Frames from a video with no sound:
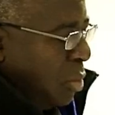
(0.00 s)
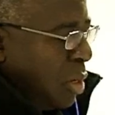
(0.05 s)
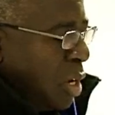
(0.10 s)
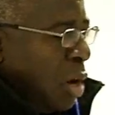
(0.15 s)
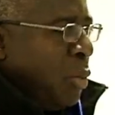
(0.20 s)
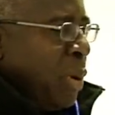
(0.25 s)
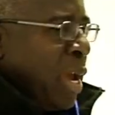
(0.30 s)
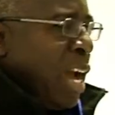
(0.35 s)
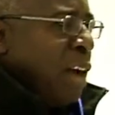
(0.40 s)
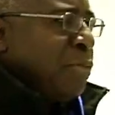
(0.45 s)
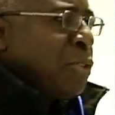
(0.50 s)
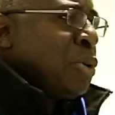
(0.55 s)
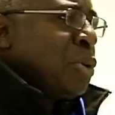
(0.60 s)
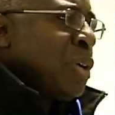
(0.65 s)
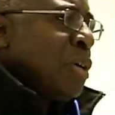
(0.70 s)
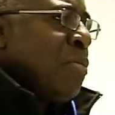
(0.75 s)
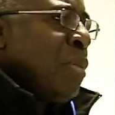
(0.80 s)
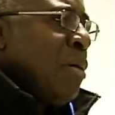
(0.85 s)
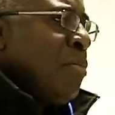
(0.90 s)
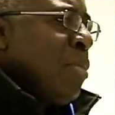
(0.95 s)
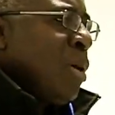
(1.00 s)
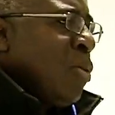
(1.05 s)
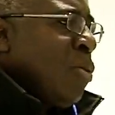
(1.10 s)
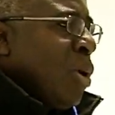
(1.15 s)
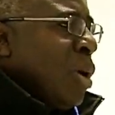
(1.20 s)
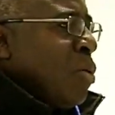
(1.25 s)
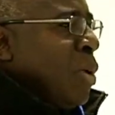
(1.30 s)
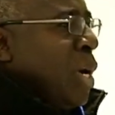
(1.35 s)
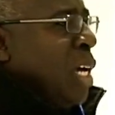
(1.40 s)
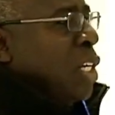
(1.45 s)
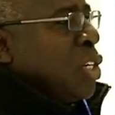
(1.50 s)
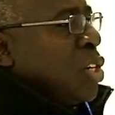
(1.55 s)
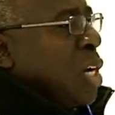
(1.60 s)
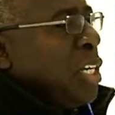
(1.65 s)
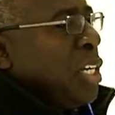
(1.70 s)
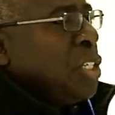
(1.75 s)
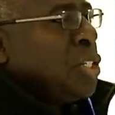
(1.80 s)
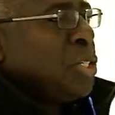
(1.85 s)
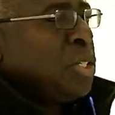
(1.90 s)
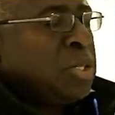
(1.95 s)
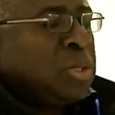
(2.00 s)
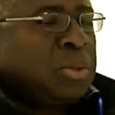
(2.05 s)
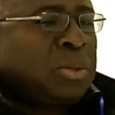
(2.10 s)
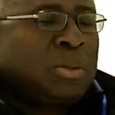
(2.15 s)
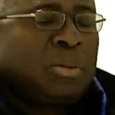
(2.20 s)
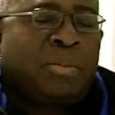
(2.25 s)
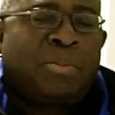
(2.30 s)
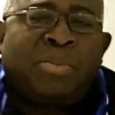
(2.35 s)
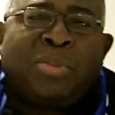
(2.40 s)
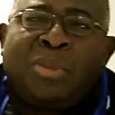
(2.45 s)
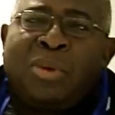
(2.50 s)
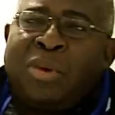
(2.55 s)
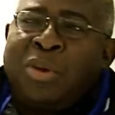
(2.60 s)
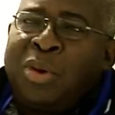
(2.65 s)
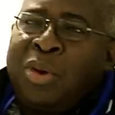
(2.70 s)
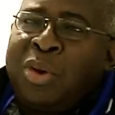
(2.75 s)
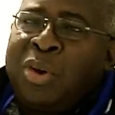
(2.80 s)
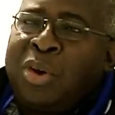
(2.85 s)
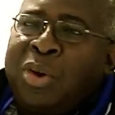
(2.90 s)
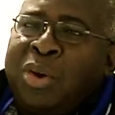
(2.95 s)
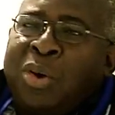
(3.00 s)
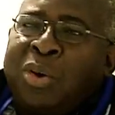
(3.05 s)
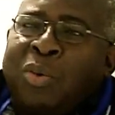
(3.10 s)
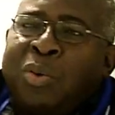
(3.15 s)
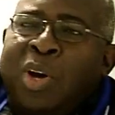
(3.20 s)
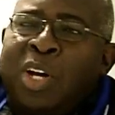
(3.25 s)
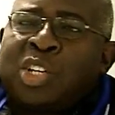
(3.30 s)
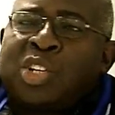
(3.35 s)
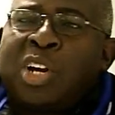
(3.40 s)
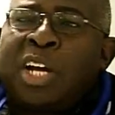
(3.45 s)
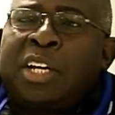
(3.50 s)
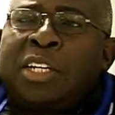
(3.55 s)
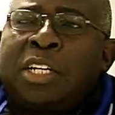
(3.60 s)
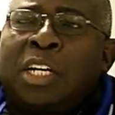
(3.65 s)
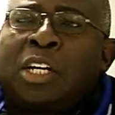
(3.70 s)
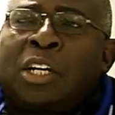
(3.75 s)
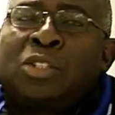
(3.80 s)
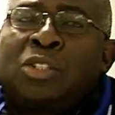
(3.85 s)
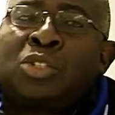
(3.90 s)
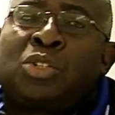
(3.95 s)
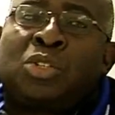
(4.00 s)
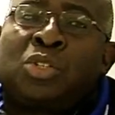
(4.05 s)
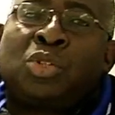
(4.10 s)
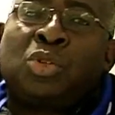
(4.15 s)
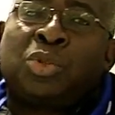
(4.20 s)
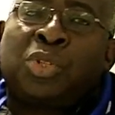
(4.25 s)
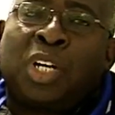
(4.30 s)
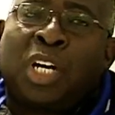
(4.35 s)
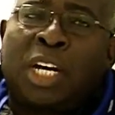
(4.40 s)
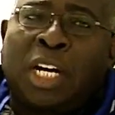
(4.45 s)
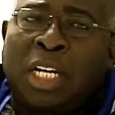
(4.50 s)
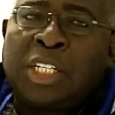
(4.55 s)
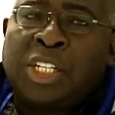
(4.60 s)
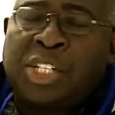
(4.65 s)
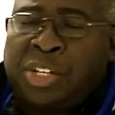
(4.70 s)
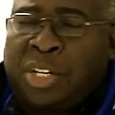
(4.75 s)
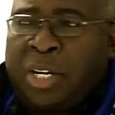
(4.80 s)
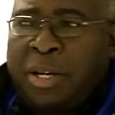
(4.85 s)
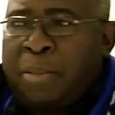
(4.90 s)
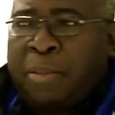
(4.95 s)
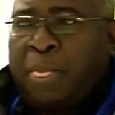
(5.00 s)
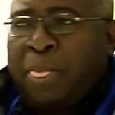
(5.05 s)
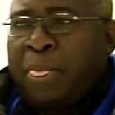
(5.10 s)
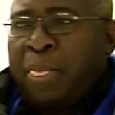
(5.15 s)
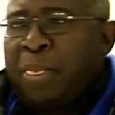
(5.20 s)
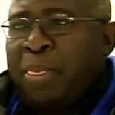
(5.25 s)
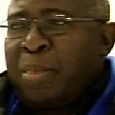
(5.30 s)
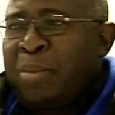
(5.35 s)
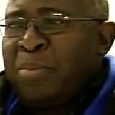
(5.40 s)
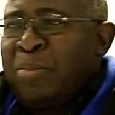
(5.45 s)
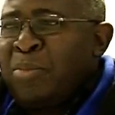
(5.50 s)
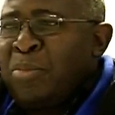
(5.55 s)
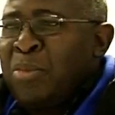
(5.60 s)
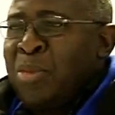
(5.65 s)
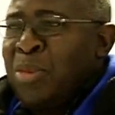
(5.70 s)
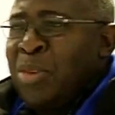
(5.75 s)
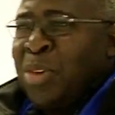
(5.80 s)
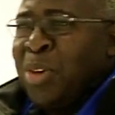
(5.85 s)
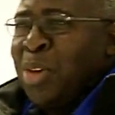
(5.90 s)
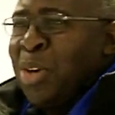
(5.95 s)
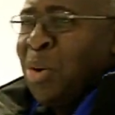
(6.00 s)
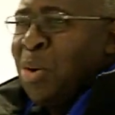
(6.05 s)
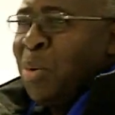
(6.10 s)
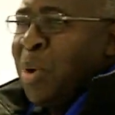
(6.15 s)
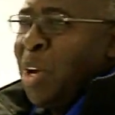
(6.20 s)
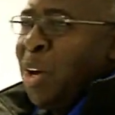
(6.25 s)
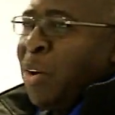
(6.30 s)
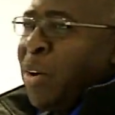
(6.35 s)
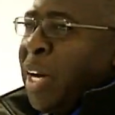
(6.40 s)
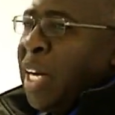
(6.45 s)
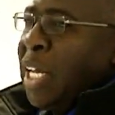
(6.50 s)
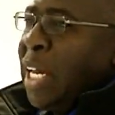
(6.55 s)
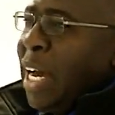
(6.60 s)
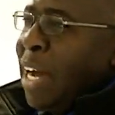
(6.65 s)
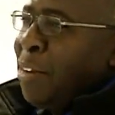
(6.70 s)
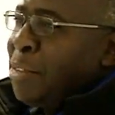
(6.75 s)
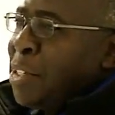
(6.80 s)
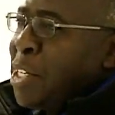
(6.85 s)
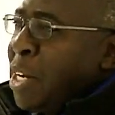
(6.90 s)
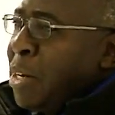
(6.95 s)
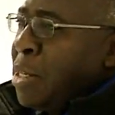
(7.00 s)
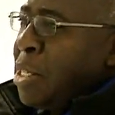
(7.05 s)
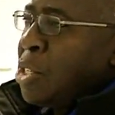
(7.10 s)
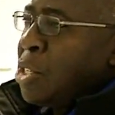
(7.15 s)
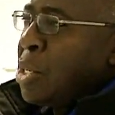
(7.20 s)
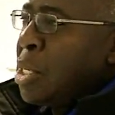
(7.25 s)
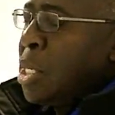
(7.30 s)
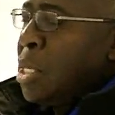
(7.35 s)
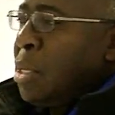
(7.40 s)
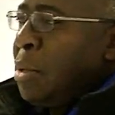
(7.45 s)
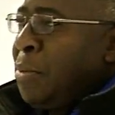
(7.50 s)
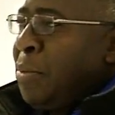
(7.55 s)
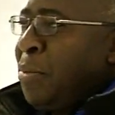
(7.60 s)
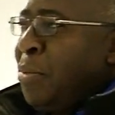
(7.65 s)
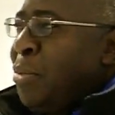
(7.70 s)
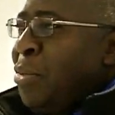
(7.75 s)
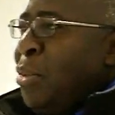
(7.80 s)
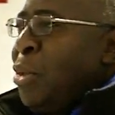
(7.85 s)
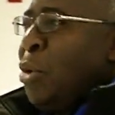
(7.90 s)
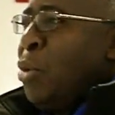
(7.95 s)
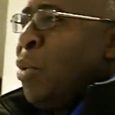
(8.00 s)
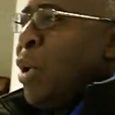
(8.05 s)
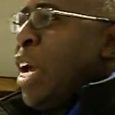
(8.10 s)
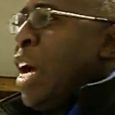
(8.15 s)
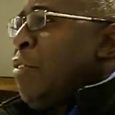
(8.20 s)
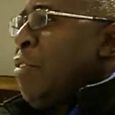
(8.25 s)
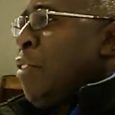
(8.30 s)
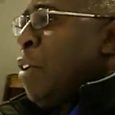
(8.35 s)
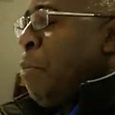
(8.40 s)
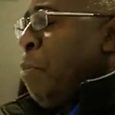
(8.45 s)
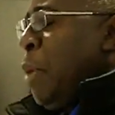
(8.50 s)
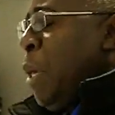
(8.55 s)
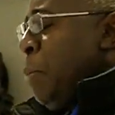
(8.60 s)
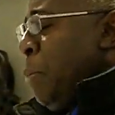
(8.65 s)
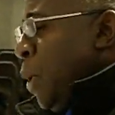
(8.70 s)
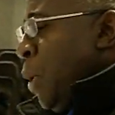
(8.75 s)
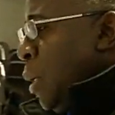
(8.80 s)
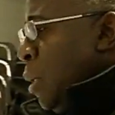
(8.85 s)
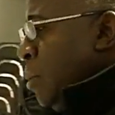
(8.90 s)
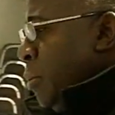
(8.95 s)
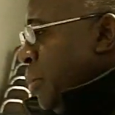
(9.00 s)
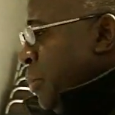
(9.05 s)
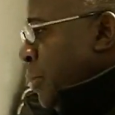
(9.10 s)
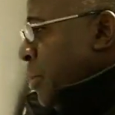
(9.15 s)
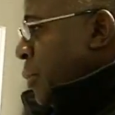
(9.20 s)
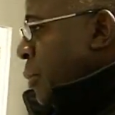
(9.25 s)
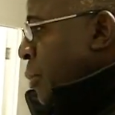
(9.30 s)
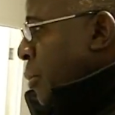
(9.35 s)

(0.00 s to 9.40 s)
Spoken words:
And we have to remember what we are trying to do. We are trying to constitute a country. We already have territory. We have a people.